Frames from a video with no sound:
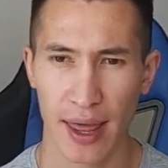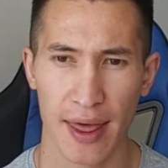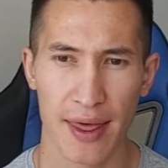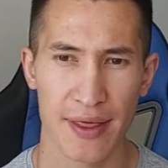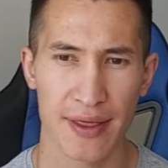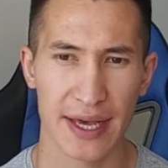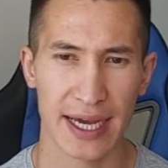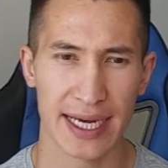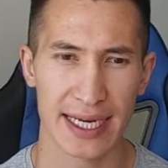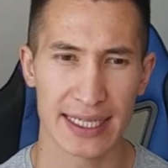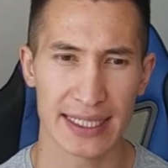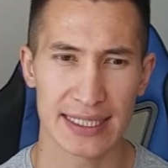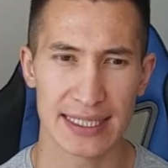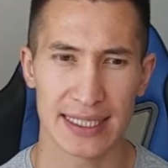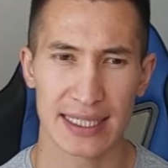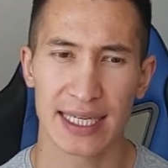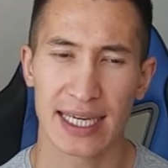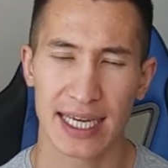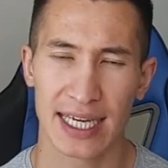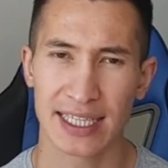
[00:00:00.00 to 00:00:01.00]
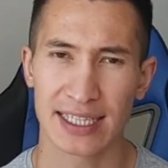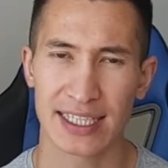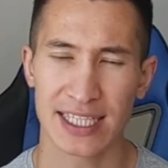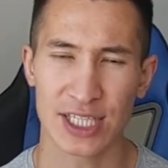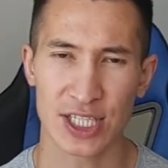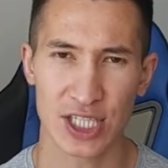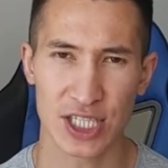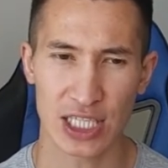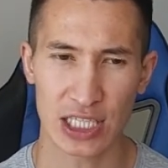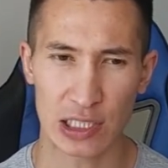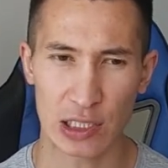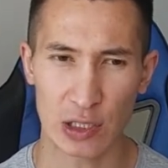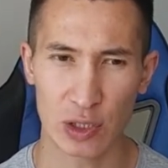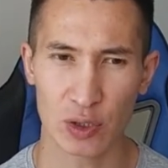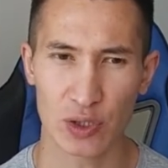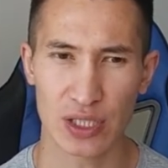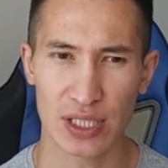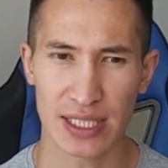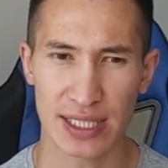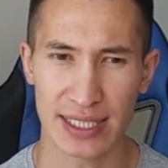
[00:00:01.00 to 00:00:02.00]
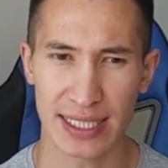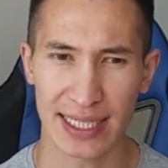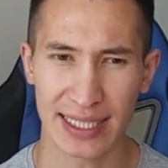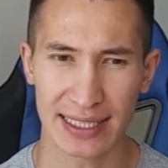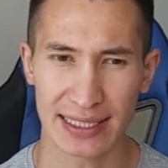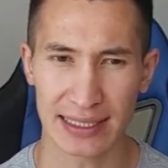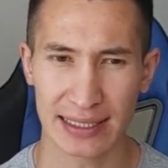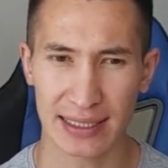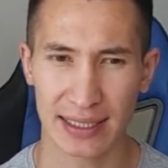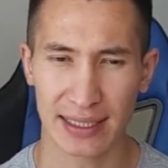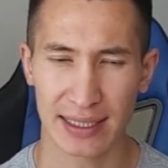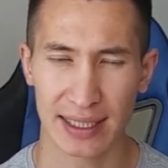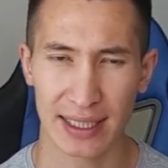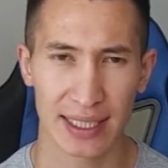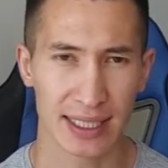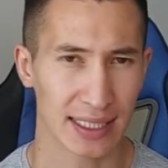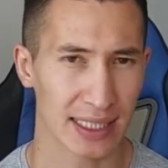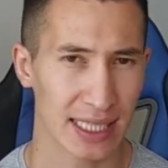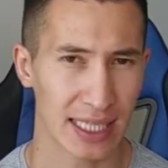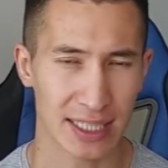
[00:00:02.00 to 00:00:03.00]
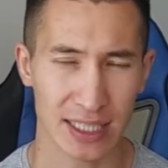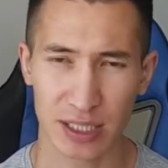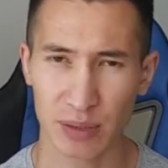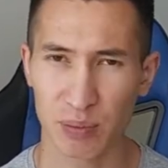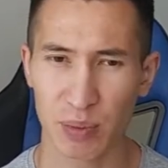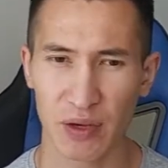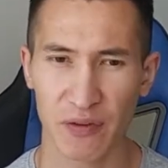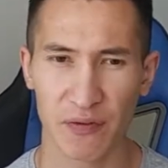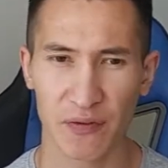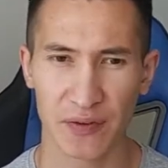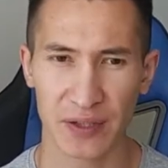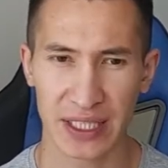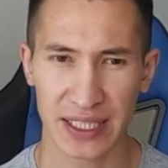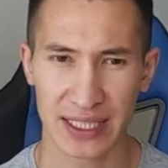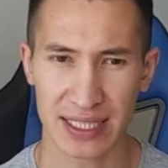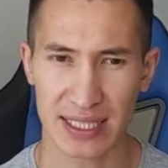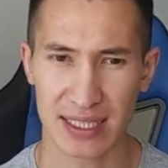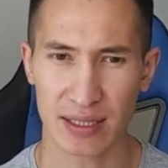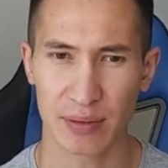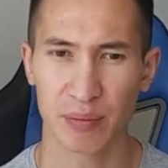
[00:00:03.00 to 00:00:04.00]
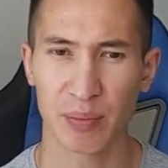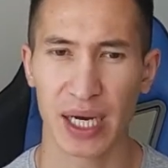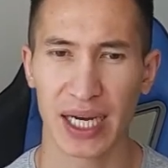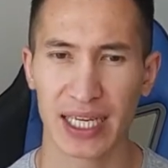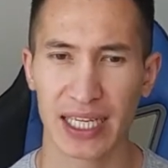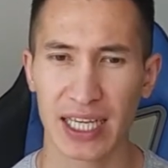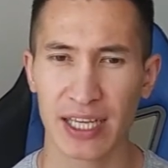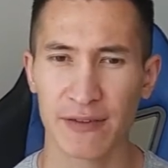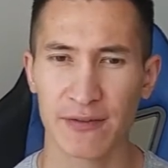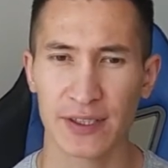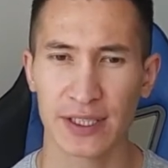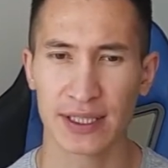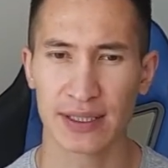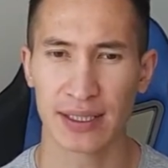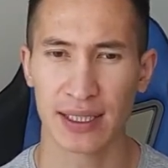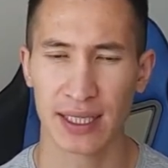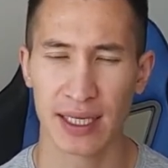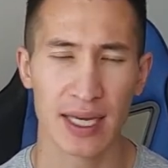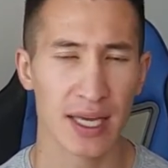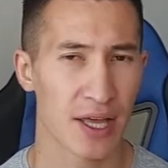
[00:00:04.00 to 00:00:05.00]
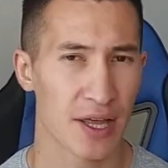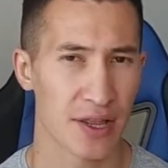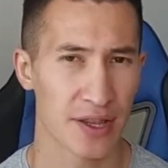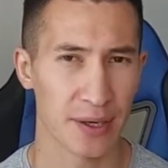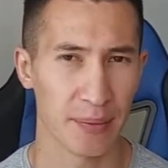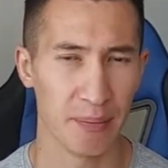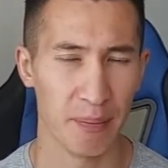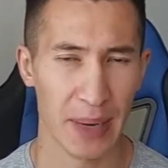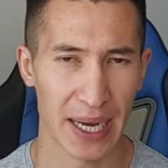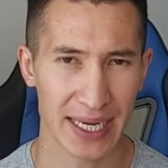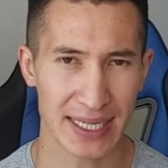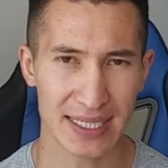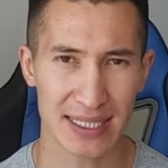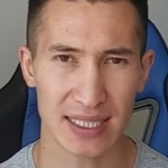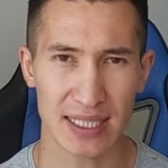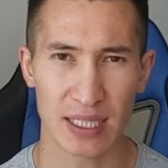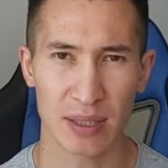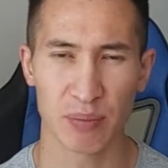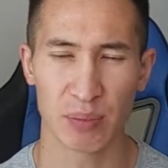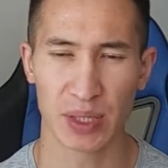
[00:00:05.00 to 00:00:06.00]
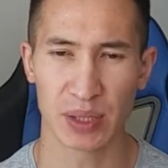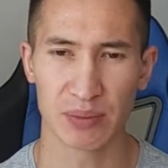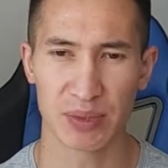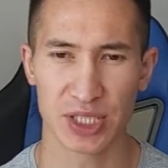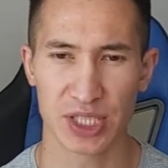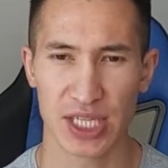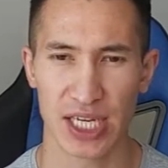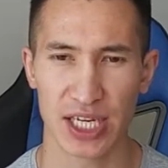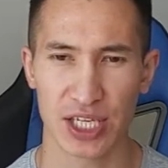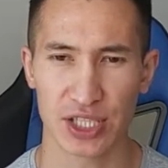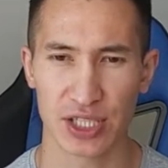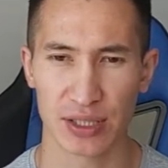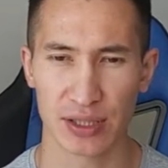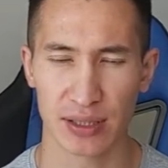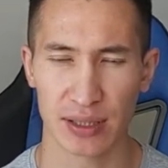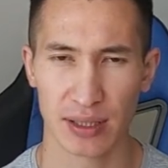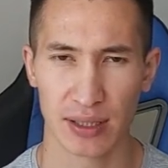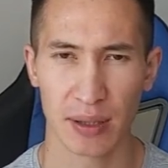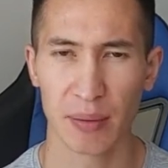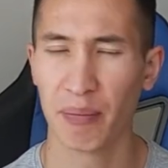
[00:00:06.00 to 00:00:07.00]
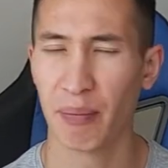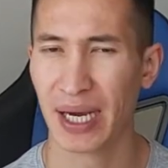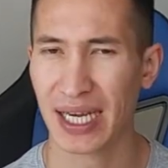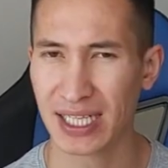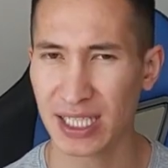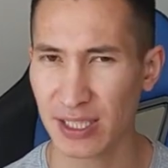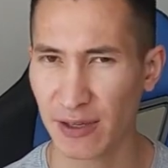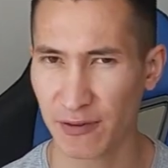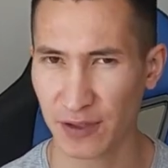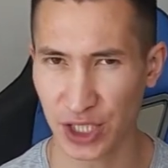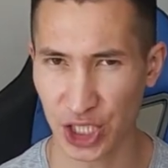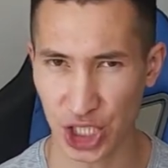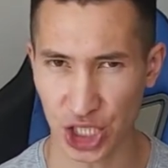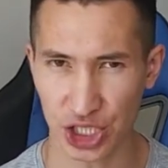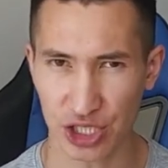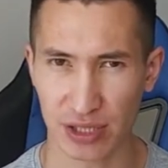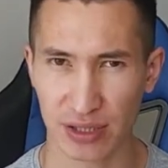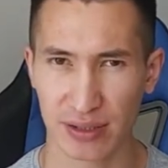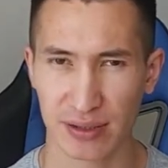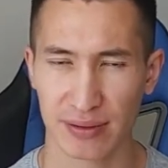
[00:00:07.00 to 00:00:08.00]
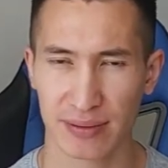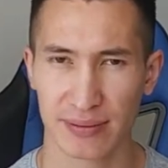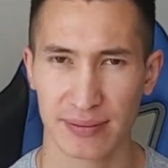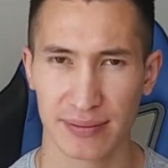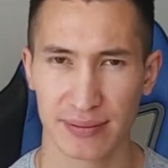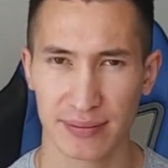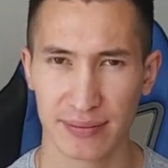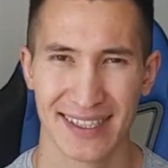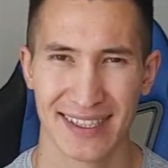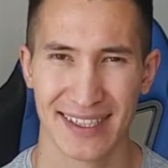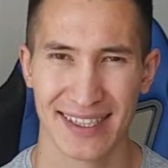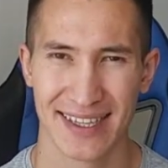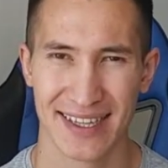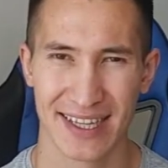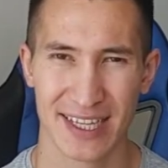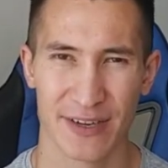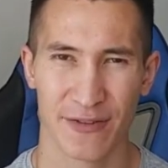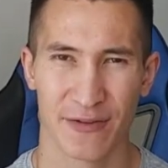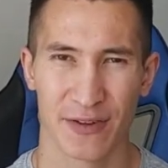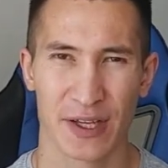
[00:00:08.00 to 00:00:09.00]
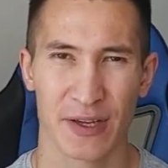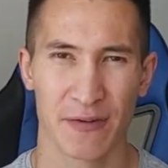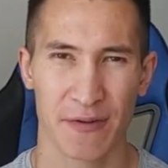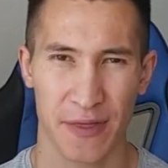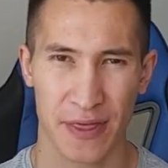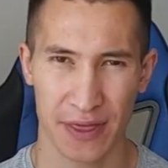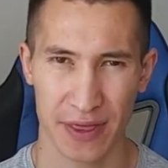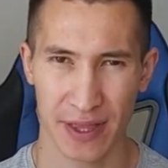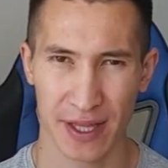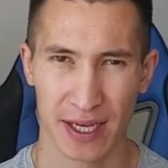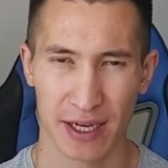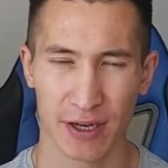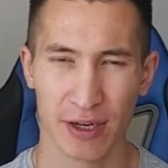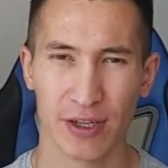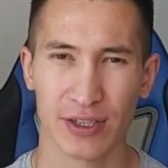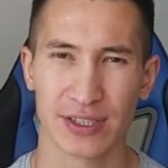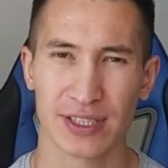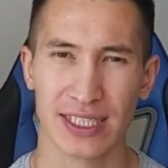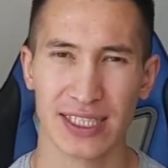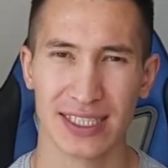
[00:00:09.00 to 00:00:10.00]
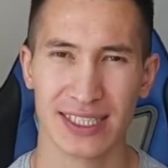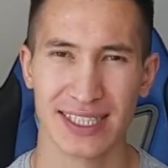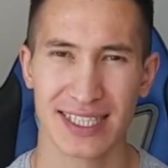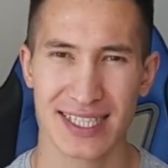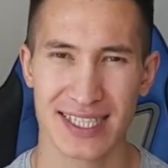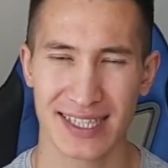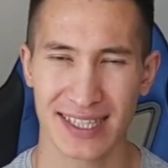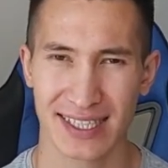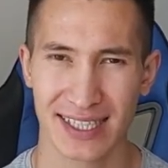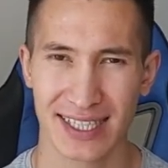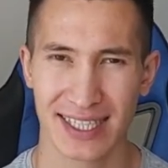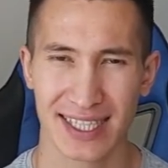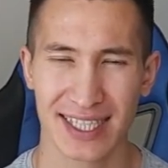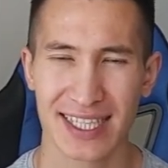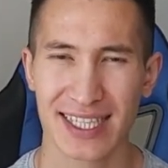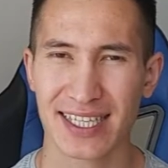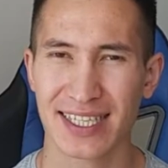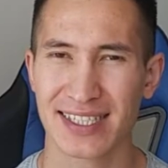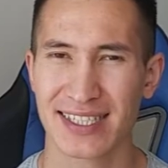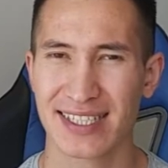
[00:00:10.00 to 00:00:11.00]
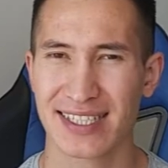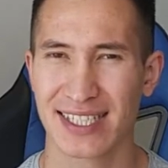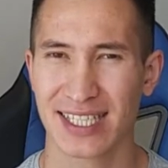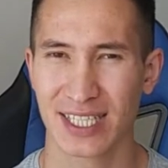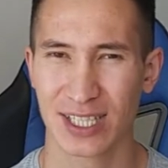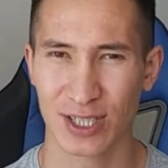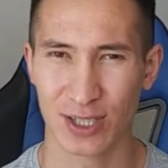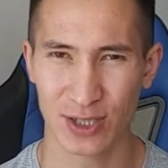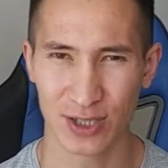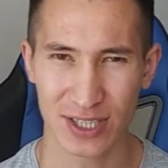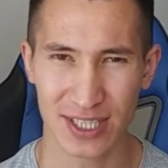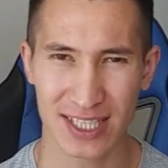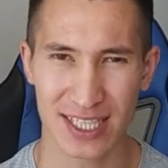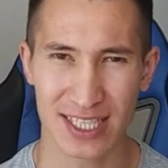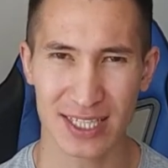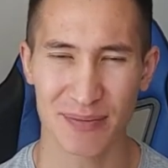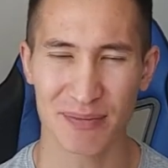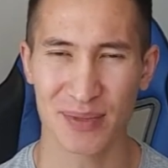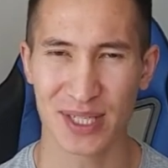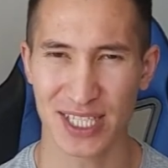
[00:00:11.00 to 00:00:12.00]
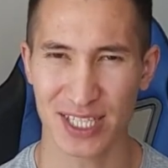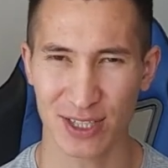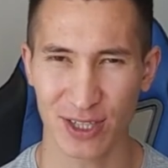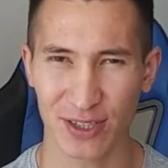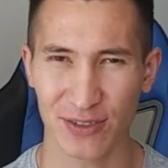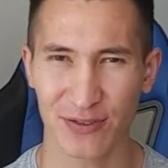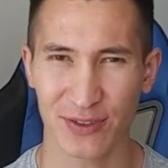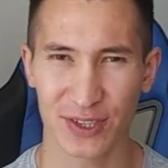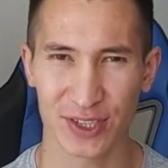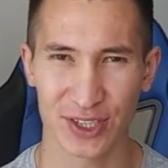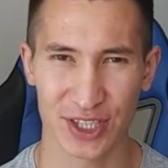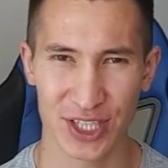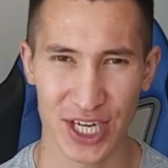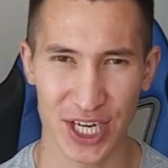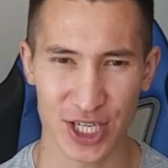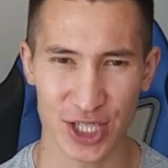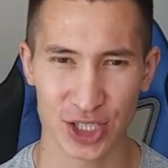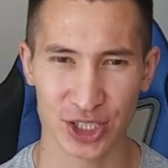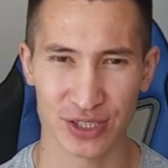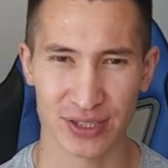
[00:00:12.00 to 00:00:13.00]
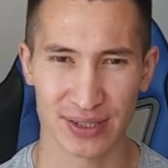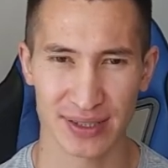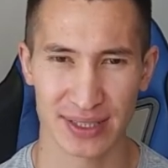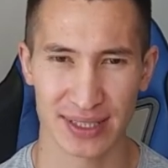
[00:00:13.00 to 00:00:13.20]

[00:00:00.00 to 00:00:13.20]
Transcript: that an insecure design cannot be fixed by even the best implementation by definition. The fifth on the list is security misconfiguration.